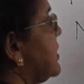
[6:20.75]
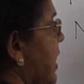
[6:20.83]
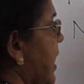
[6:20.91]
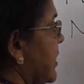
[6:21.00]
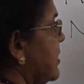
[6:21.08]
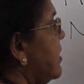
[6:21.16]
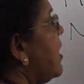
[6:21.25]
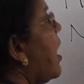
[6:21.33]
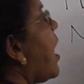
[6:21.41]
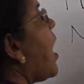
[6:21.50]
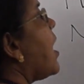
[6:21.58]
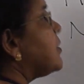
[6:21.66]
10
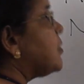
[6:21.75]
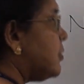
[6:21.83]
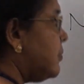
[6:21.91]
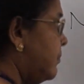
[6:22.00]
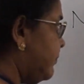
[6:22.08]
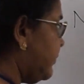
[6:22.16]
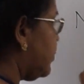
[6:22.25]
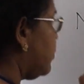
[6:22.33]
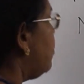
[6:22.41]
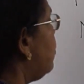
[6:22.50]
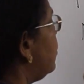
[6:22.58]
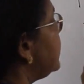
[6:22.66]
are
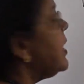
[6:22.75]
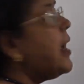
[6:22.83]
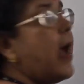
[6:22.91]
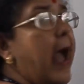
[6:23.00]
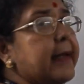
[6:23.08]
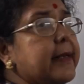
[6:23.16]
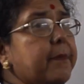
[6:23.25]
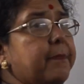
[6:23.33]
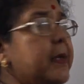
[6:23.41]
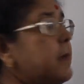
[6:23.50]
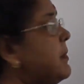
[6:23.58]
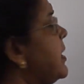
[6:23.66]
sold at a
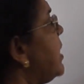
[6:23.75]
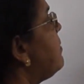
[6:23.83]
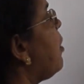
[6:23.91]
premium